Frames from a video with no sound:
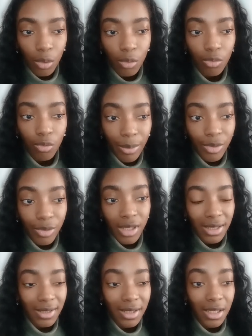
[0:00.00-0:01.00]

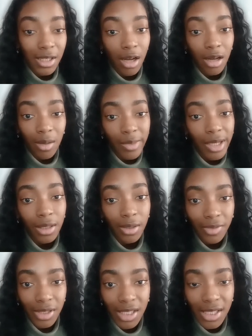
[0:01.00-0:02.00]
represents the young men of
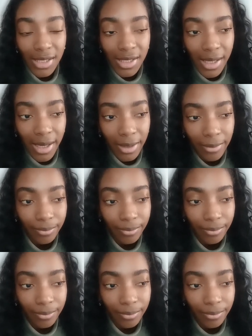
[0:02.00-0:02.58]
the TCI.